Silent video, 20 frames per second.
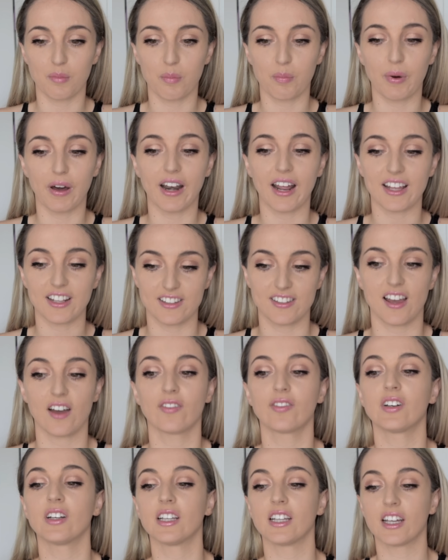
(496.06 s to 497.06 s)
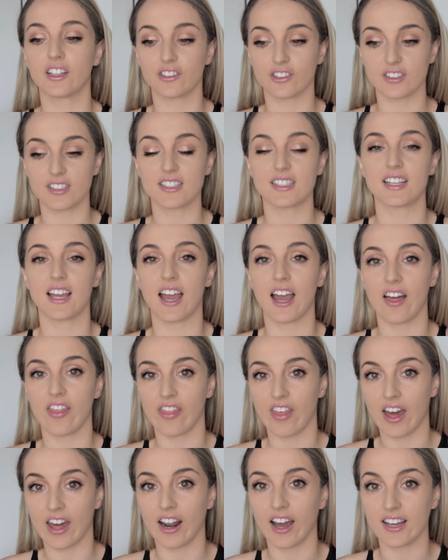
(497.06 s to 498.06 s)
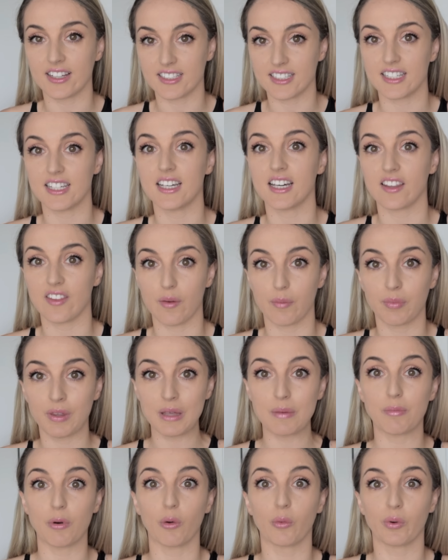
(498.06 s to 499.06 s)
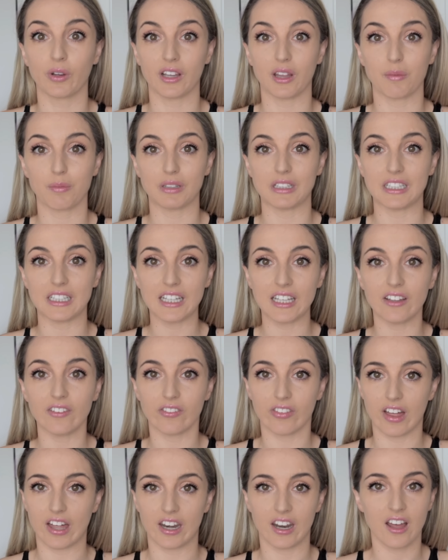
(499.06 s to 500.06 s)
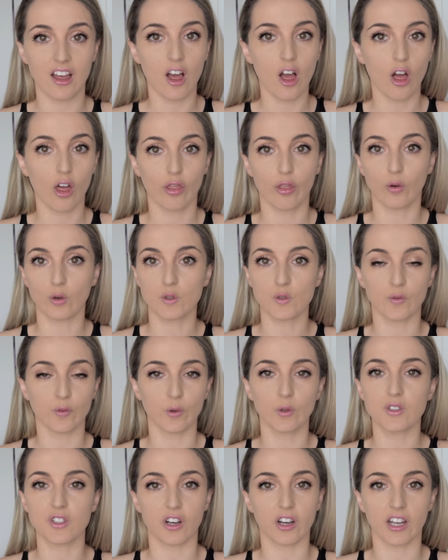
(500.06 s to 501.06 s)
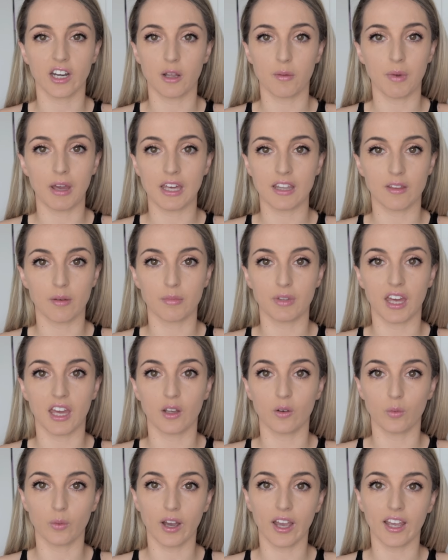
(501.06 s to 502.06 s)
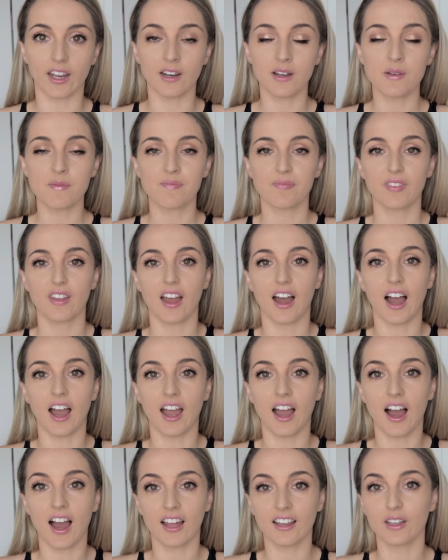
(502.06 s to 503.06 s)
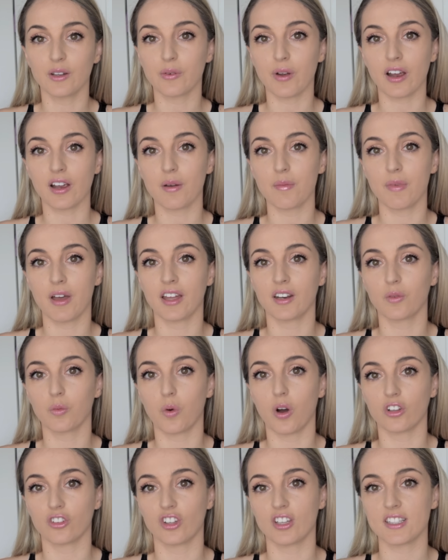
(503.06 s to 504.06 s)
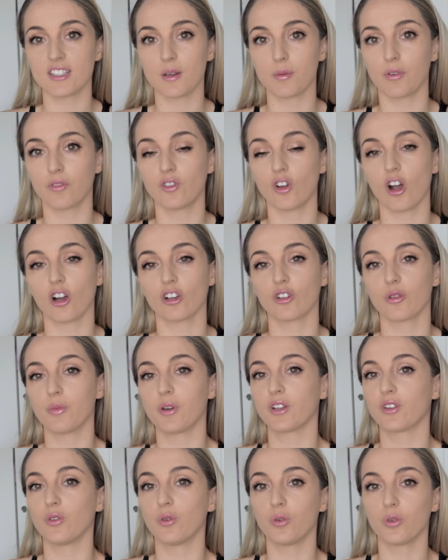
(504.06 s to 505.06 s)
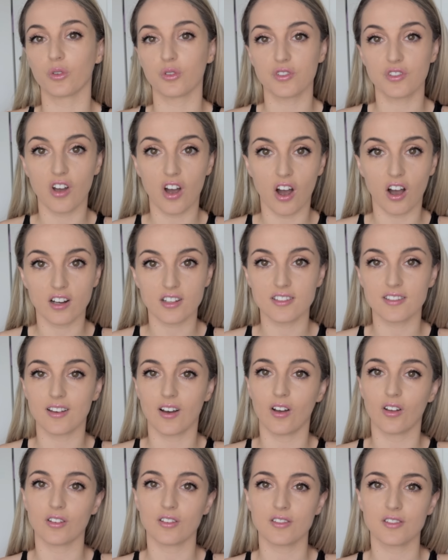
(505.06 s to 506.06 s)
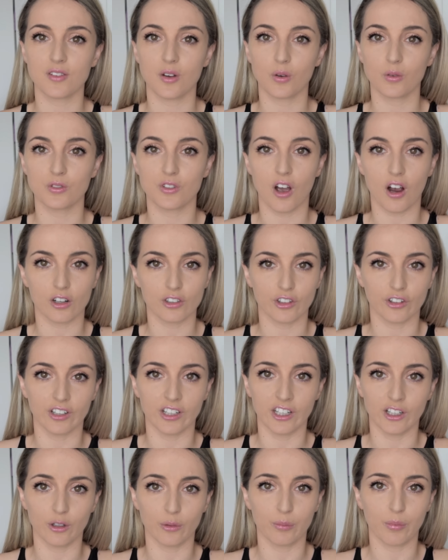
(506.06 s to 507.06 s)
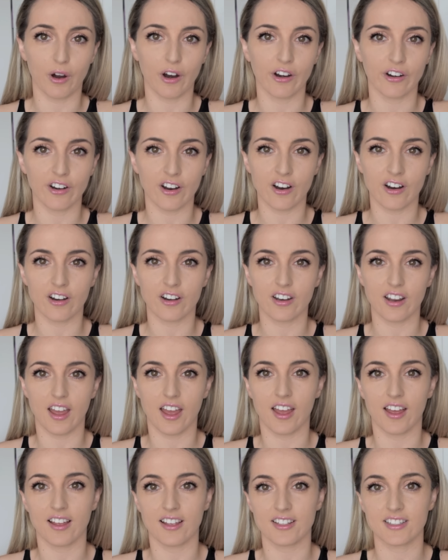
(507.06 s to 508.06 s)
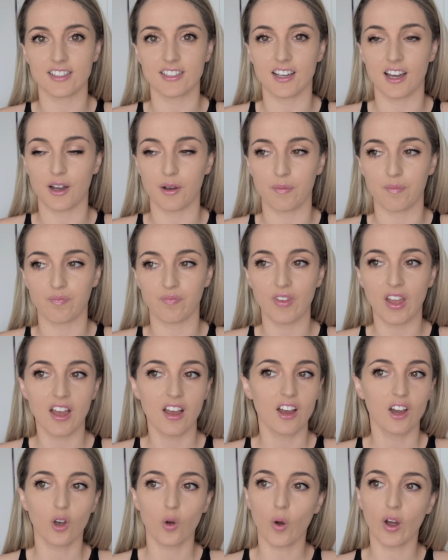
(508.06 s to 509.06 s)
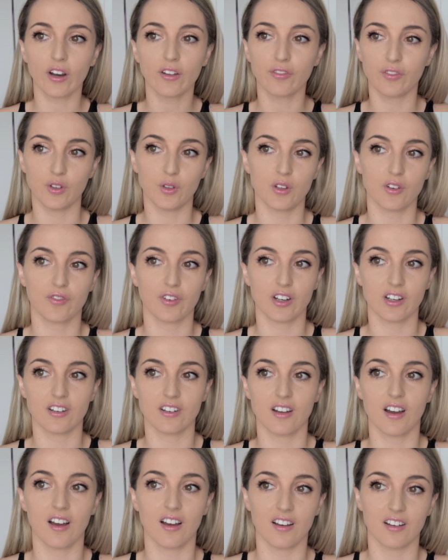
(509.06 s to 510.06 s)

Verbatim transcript: but I definitely understand that idea that people really believe that those foods are gonna make them gain weight. I highly recommend watching some of Dr. McDougall's talks, also Dr. Neil Barnard, and quite a few different